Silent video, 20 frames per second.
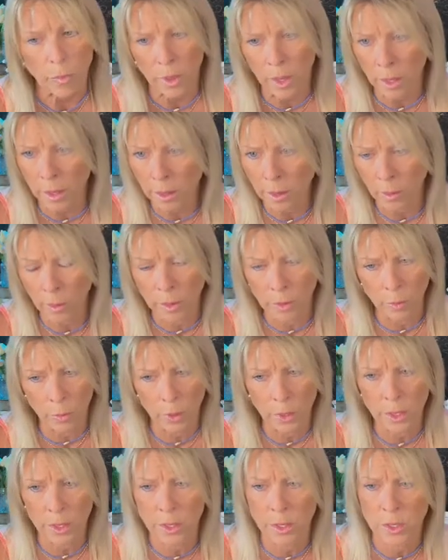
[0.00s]
and
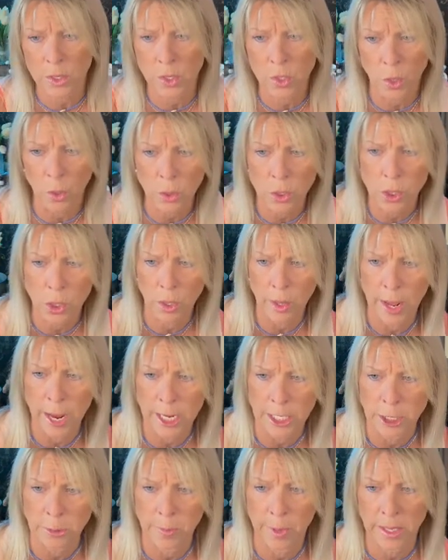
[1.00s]
really the social
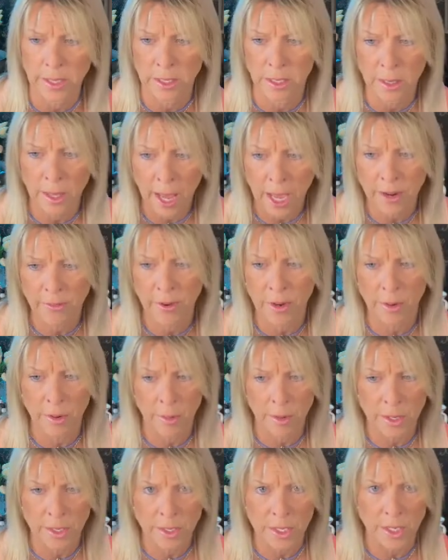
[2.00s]
aspect, a lot of it
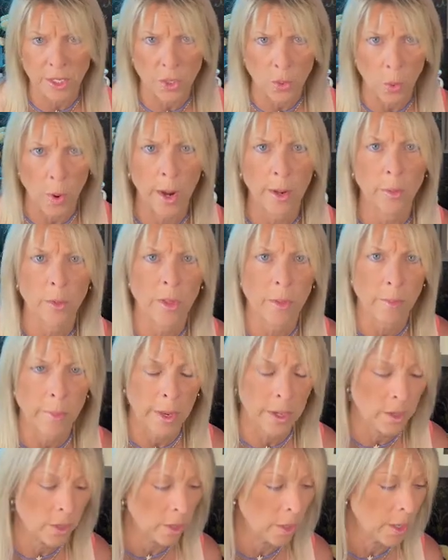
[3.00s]
is entwined with
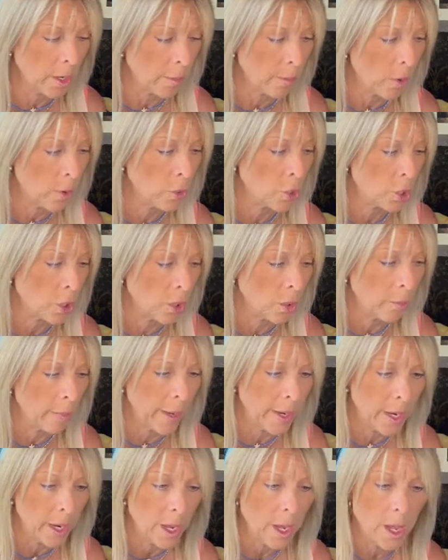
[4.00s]
mental and emotional,
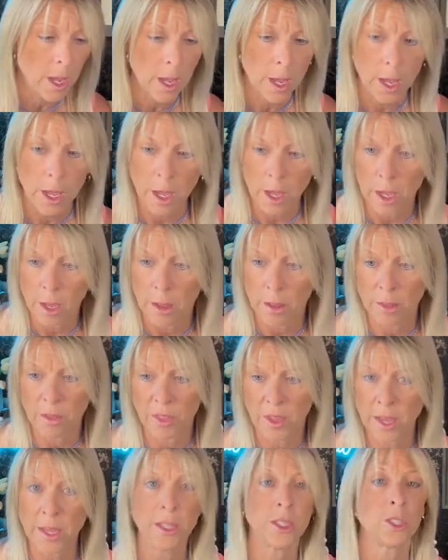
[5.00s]
but
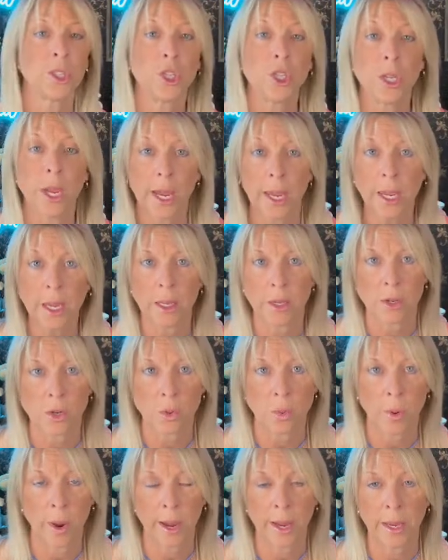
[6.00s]
things change,
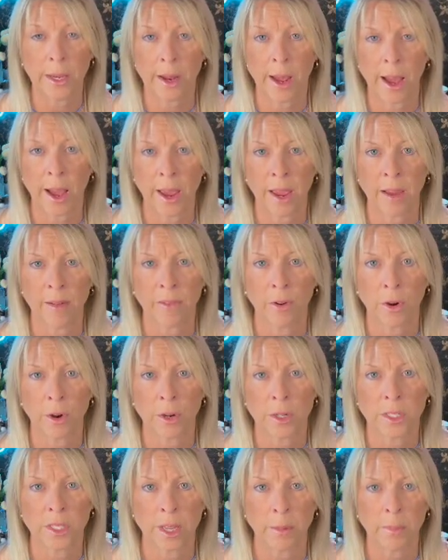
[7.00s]
right? I have
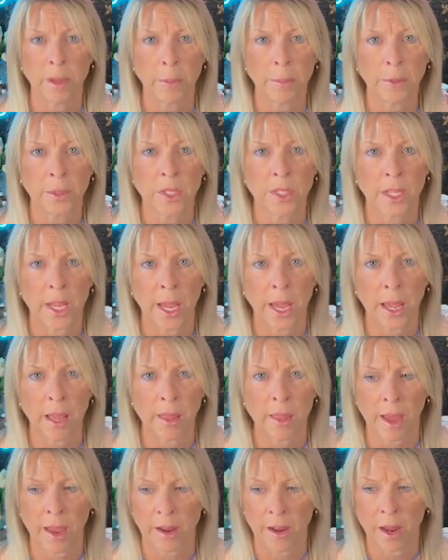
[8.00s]
heard some people say
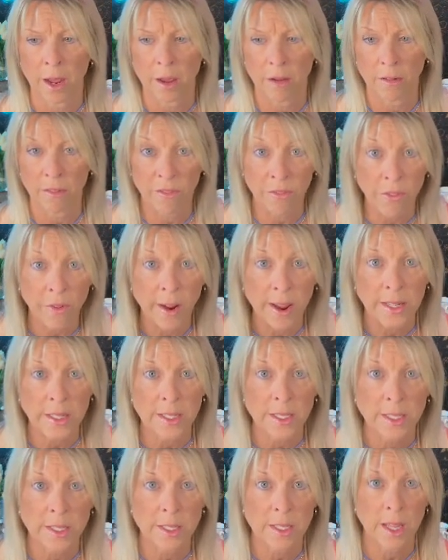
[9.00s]
that
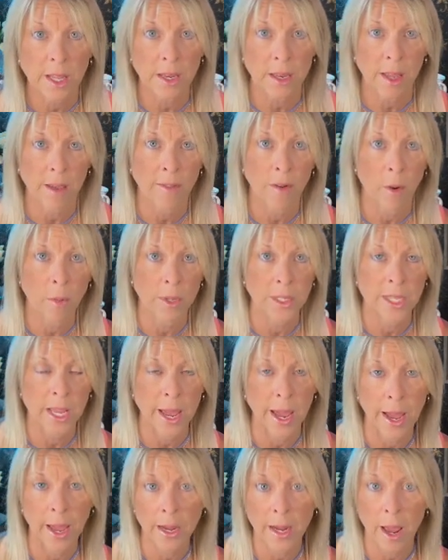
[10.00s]
friends that they've always
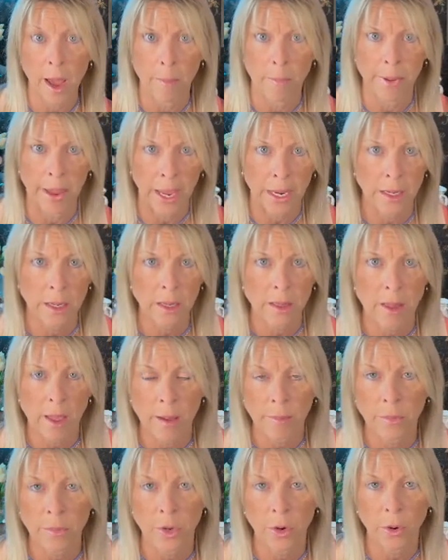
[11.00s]
had abandoned
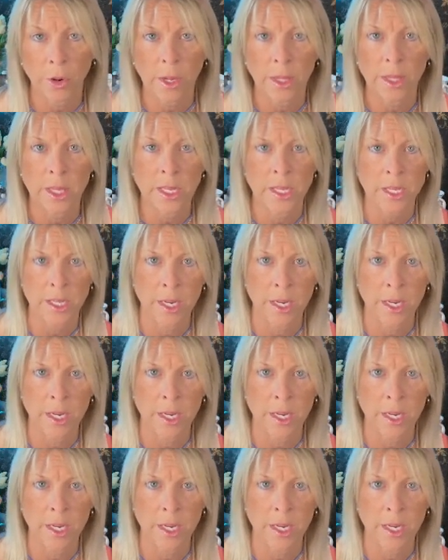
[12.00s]
them during this